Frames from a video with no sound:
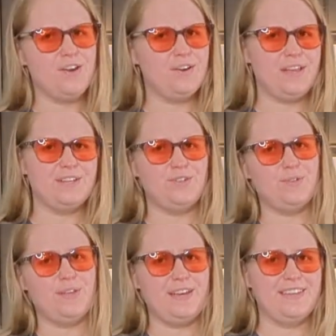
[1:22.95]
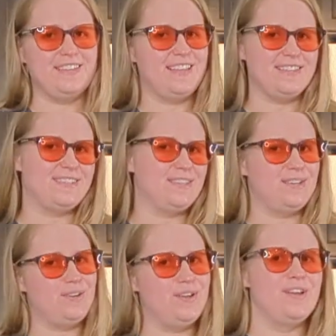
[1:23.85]
You're like, Julia, it's a
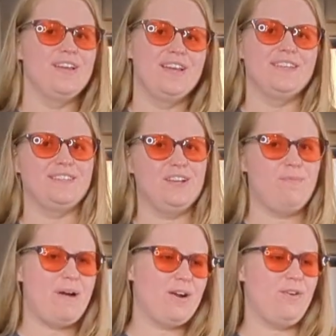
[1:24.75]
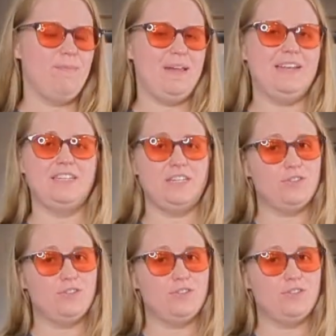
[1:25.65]
little micromanaging.